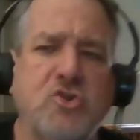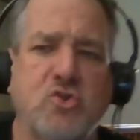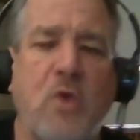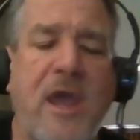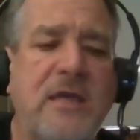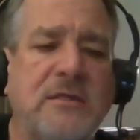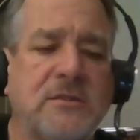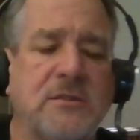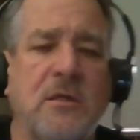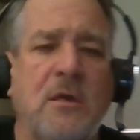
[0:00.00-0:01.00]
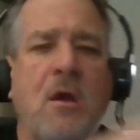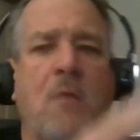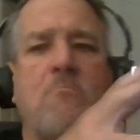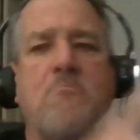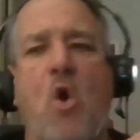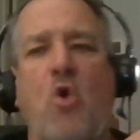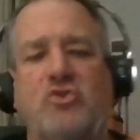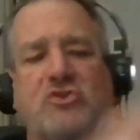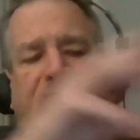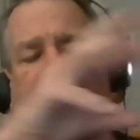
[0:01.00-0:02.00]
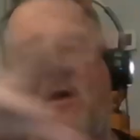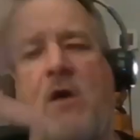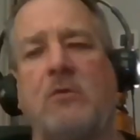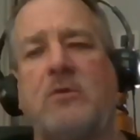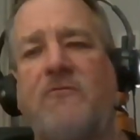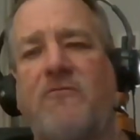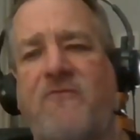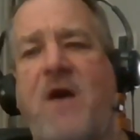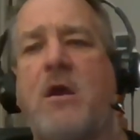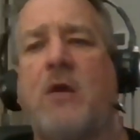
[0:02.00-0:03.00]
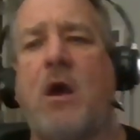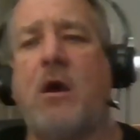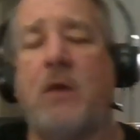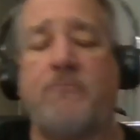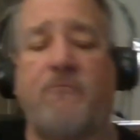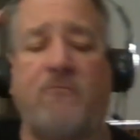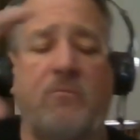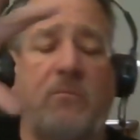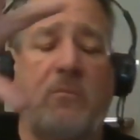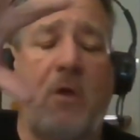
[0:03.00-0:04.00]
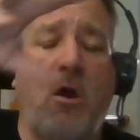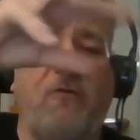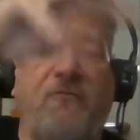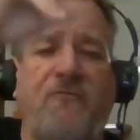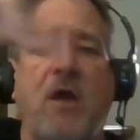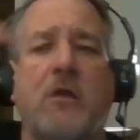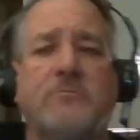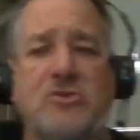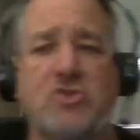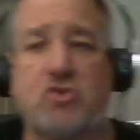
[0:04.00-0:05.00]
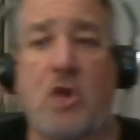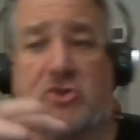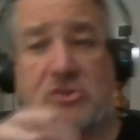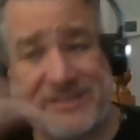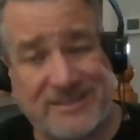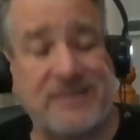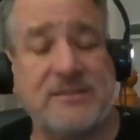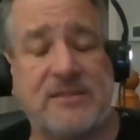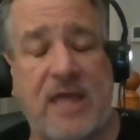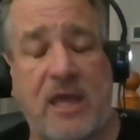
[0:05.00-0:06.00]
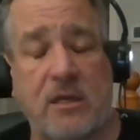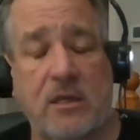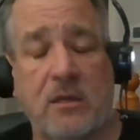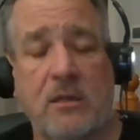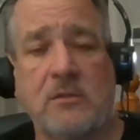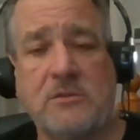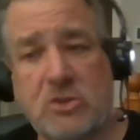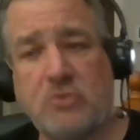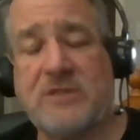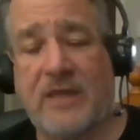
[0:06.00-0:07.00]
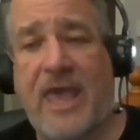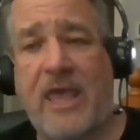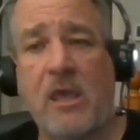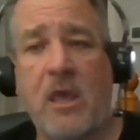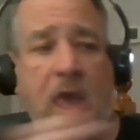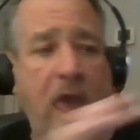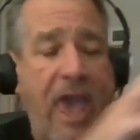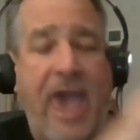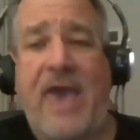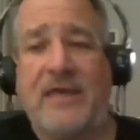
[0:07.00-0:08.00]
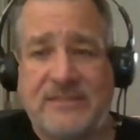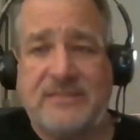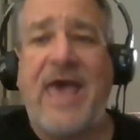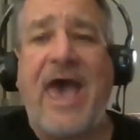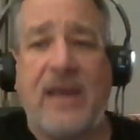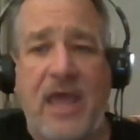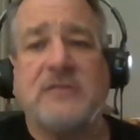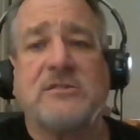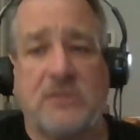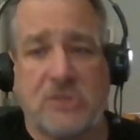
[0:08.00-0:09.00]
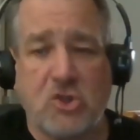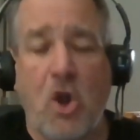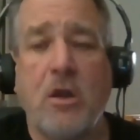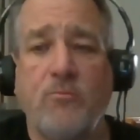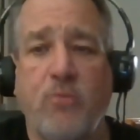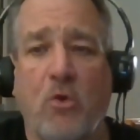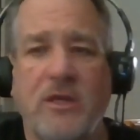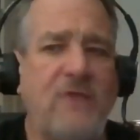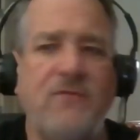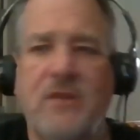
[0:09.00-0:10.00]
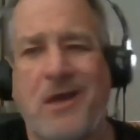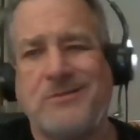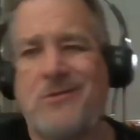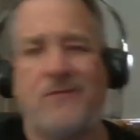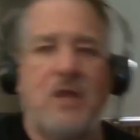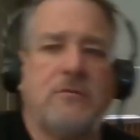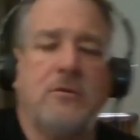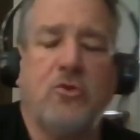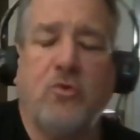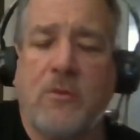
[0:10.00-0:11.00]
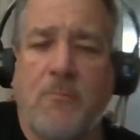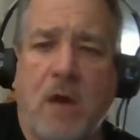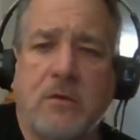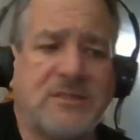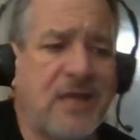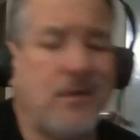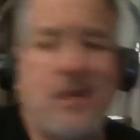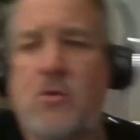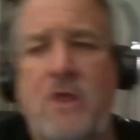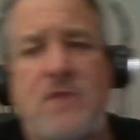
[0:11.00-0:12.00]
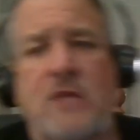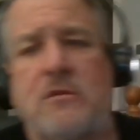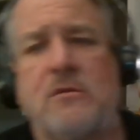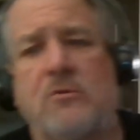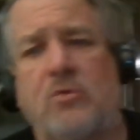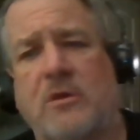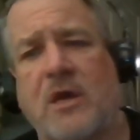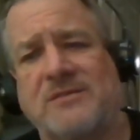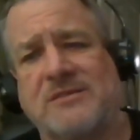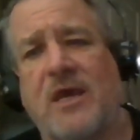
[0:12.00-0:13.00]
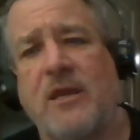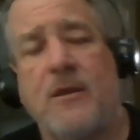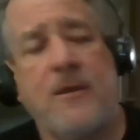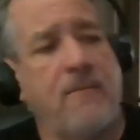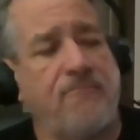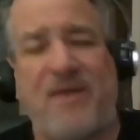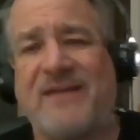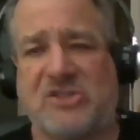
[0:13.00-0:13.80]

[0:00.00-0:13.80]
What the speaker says: trace most following all the firearms instruction since then to today as the starting point. Even the guys that have nothing to do with the modern technique or have nothing to do with gun sight, that's